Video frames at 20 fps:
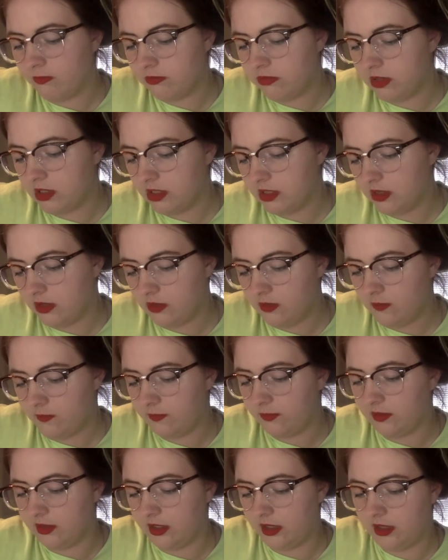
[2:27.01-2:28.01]
but
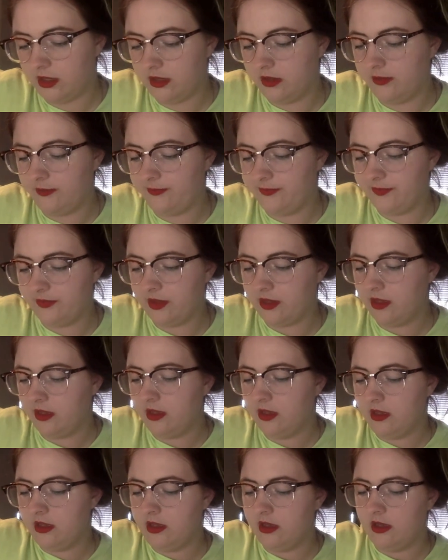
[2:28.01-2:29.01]
hopefully
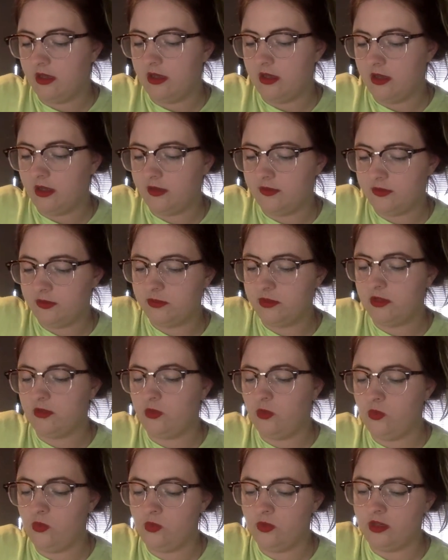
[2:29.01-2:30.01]
I'll have something
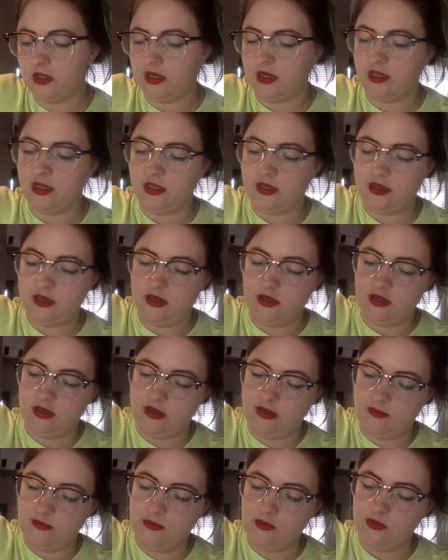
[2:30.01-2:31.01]
cool that I
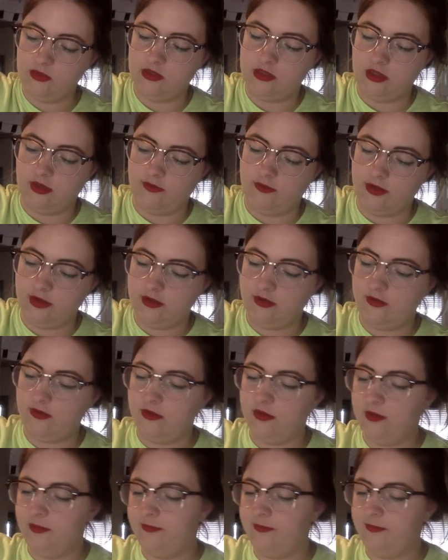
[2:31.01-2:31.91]
can mold stuff out of.